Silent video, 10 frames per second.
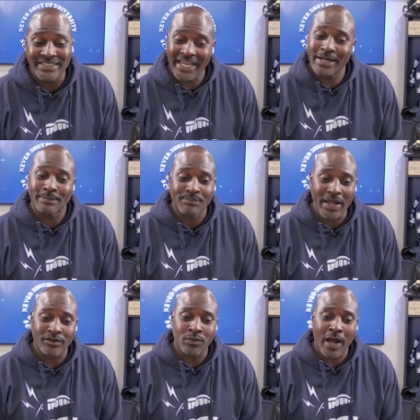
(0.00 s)
Damn,
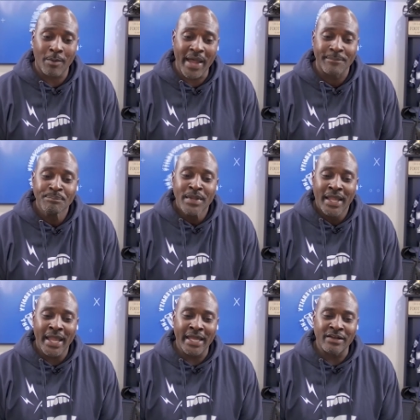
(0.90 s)
that was a while back.
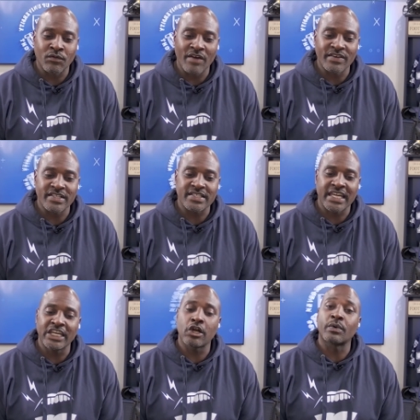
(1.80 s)
And if Rivers is
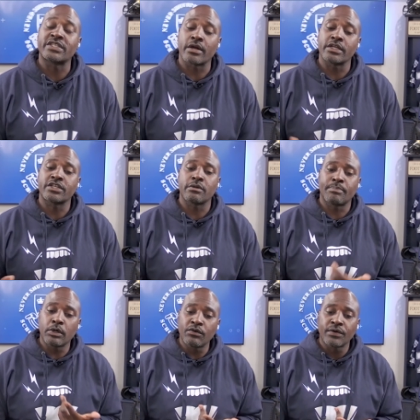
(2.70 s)
keen on returning to the
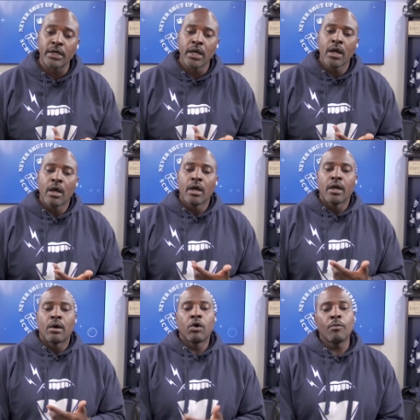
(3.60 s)
booth.
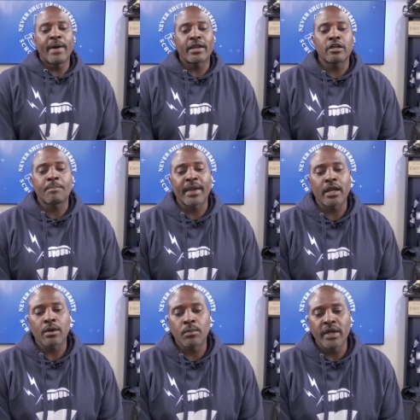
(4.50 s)
Who better to
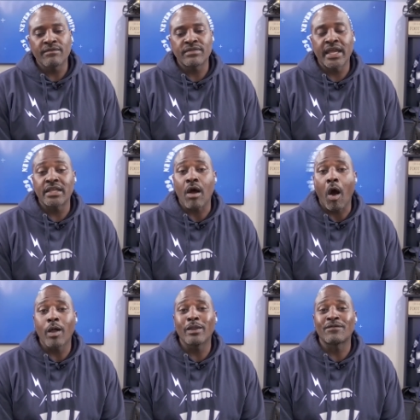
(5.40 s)
pair him with than
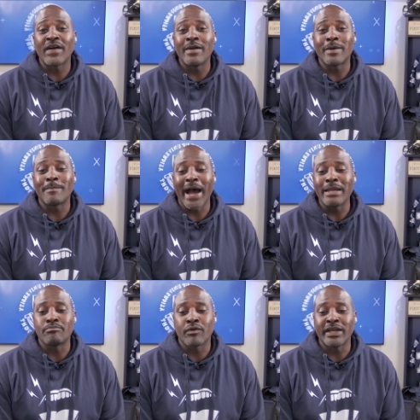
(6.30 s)
Hall of Famer
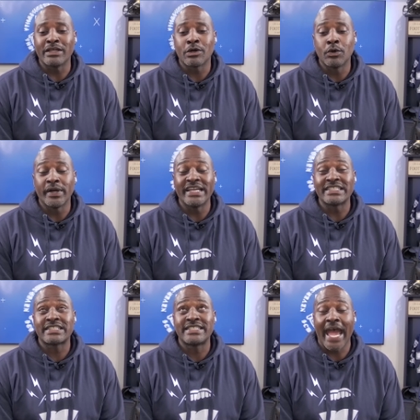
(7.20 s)
Mike Breen, who
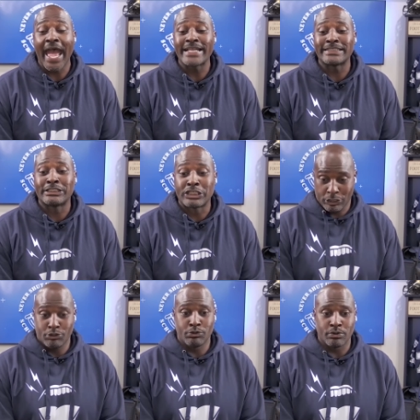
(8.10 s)
is that
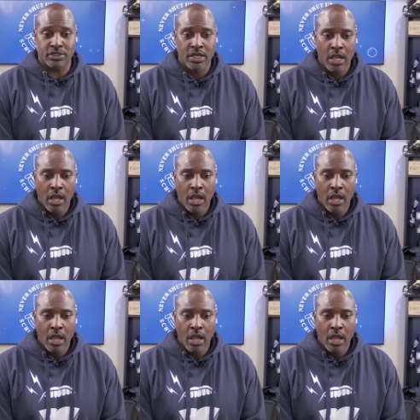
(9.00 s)
dude?